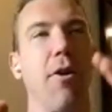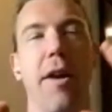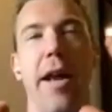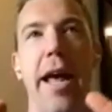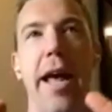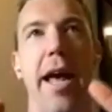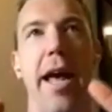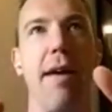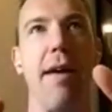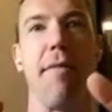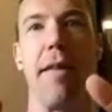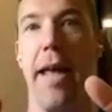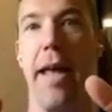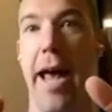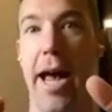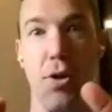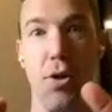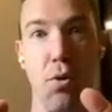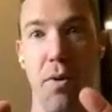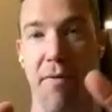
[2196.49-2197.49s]
You're going to have
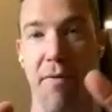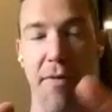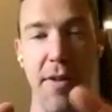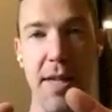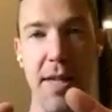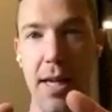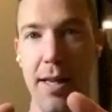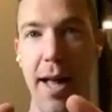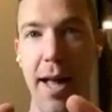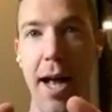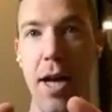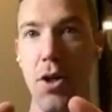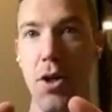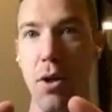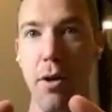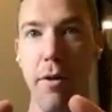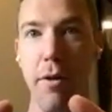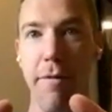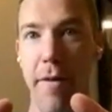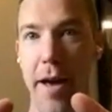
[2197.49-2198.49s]
the actual
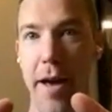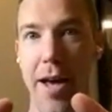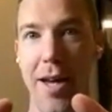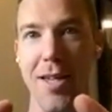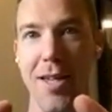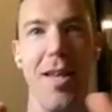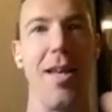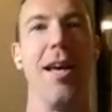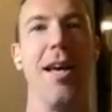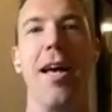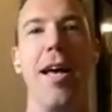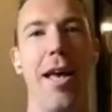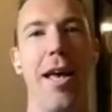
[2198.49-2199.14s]
physiological effect.